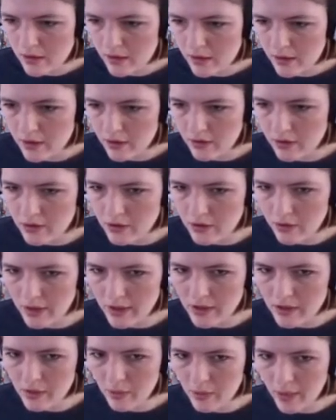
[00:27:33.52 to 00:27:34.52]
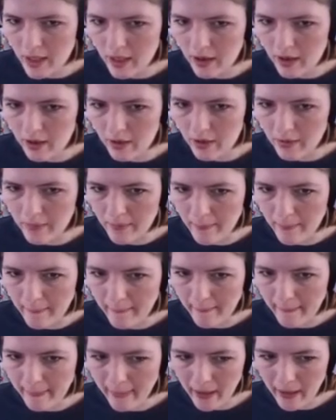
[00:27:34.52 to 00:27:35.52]
You do as well.
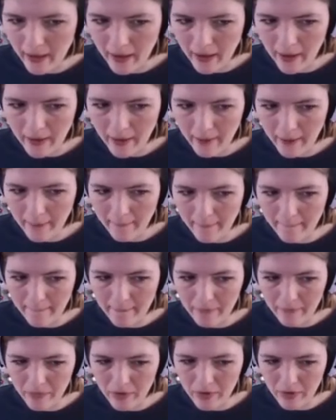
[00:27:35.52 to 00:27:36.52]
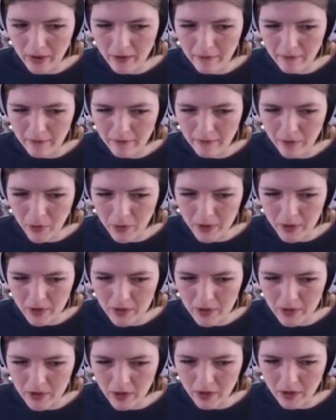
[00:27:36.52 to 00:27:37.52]
You're not
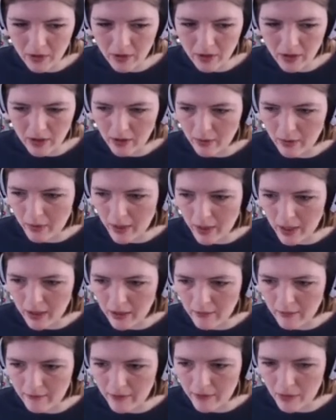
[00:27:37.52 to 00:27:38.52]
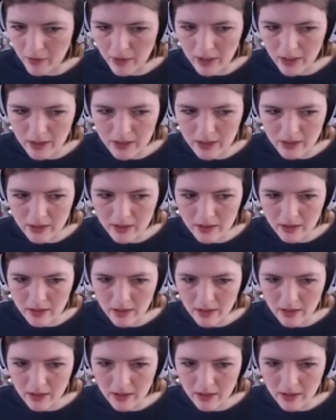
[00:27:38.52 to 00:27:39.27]
focused though. I don't know why you're not focused.